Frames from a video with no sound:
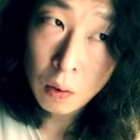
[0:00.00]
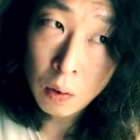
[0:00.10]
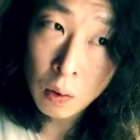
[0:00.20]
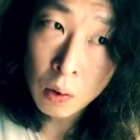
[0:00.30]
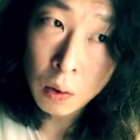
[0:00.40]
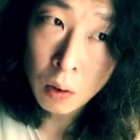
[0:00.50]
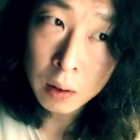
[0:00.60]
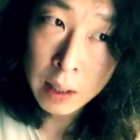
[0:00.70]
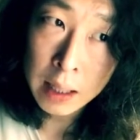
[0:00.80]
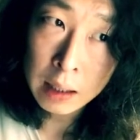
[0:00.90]
or
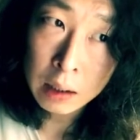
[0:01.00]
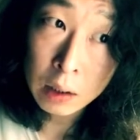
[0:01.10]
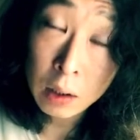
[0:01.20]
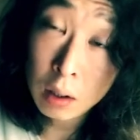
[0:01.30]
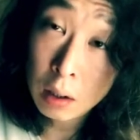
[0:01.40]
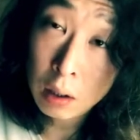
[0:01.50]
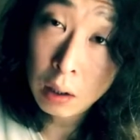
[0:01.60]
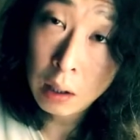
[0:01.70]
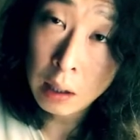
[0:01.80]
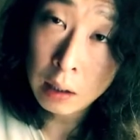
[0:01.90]
then,
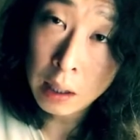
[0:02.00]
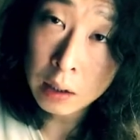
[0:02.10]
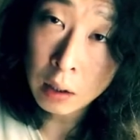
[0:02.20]
and as